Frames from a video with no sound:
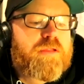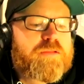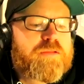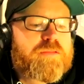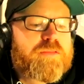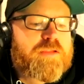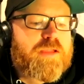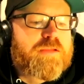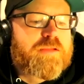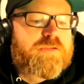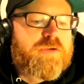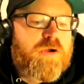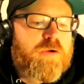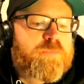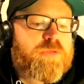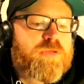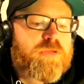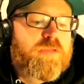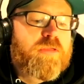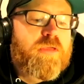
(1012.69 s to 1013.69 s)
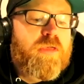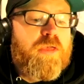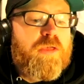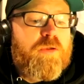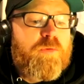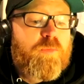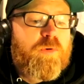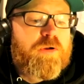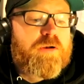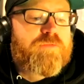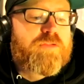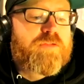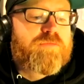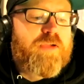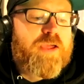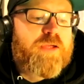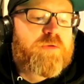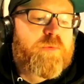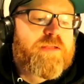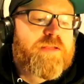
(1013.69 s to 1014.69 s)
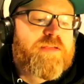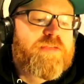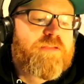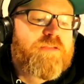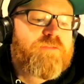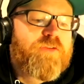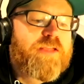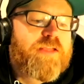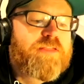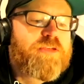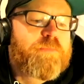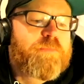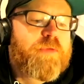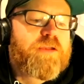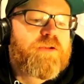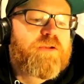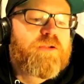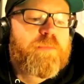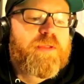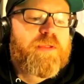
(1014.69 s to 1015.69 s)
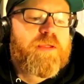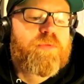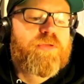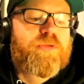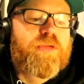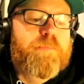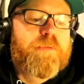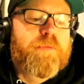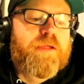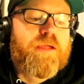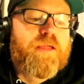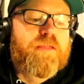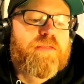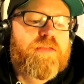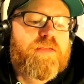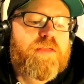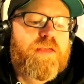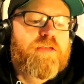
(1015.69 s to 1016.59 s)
that Thompson, one of the Red Wings defencemen whom he was up against,